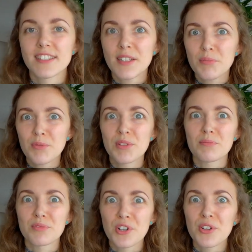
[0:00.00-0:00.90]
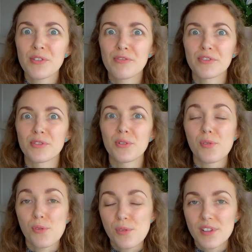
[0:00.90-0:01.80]
The number one pro for
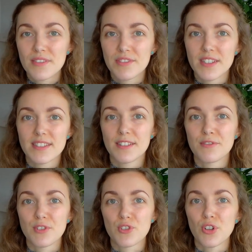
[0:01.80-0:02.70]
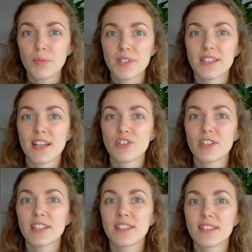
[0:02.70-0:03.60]
all of these different shops is
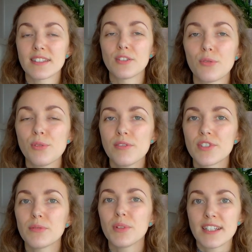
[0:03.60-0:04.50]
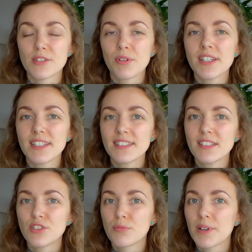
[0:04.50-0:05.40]
actually that all of them it's quite easy
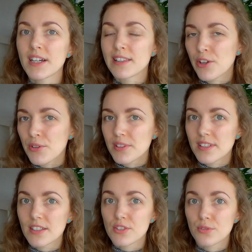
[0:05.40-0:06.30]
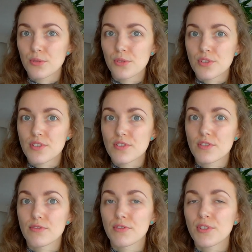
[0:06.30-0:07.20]
to buy locally sourced
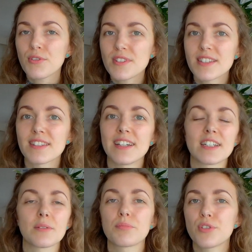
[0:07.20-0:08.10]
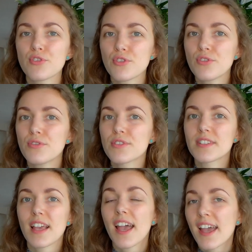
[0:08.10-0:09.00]
foods like
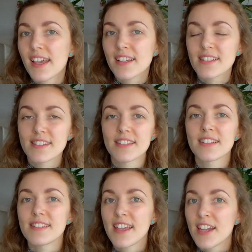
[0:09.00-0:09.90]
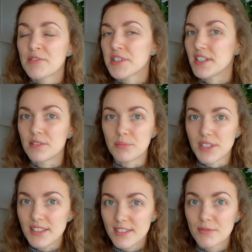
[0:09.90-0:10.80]
produce, eggs, dairy and
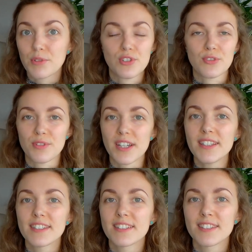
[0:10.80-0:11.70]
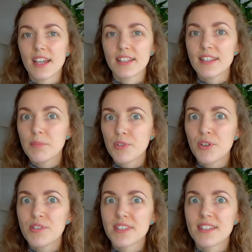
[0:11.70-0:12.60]
meat, which is great. Another
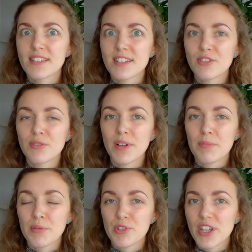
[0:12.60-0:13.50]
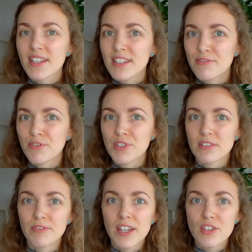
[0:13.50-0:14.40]
pro is that you can buy pretty much any fruit
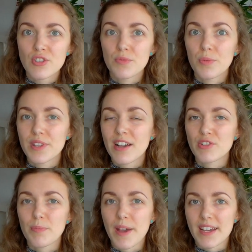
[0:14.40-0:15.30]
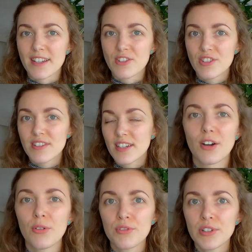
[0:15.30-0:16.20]
and veg without packaging.
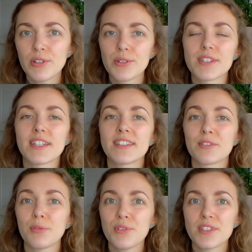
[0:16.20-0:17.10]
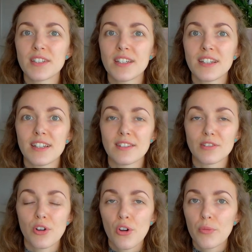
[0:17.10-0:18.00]
Overall, I'd say the quality in
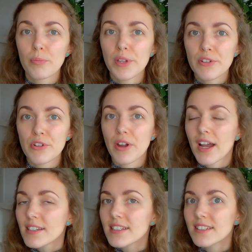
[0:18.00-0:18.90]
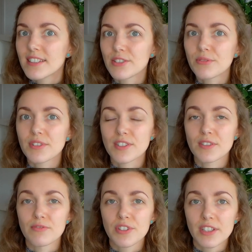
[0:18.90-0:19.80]
Co-op, Migro and in Lidl
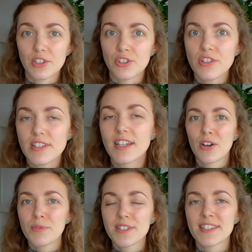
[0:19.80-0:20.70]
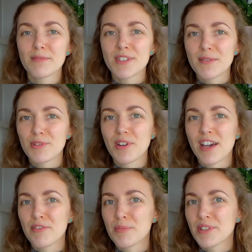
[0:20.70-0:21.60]
is really good. Obviously, sometimes you
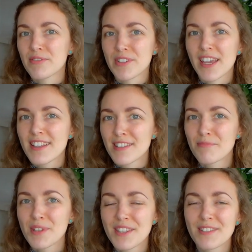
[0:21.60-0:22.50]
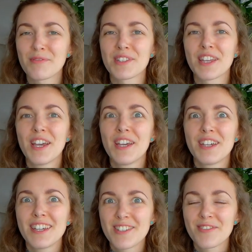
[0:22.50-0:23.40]
have a bit of a hit and miss with
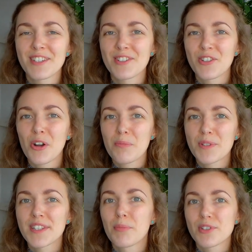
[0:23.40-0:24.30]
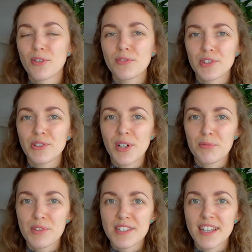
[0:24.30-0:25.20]
each of these shops, but overall I
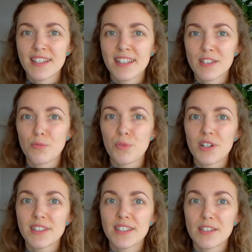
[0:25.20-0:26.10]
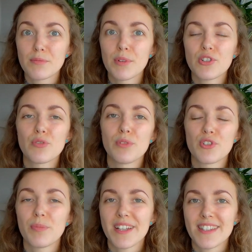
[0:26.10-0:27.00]
wouldn't say there's one that's much
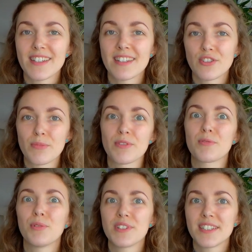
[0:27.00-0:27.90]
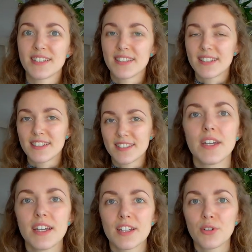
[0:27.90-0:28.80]
much better in terms of quality than the other.
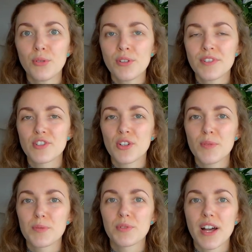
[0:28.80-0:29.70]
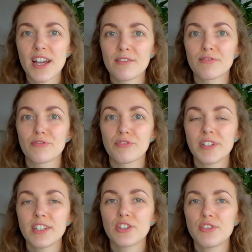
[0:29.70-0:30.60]
And all of the shops will have
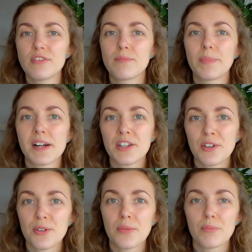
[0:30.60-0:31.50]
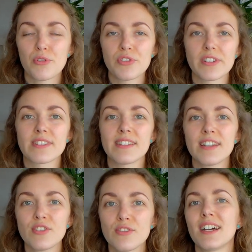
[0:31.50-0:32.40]
really good bio product
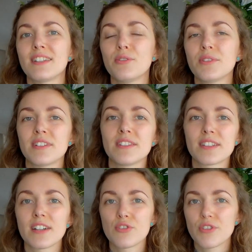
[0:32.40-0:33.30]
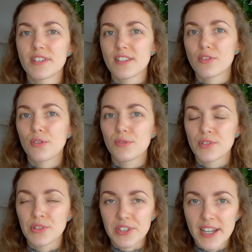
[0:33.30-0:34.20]
selection. I know in other countries it's called
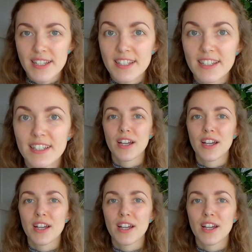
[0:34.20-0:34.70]
organic.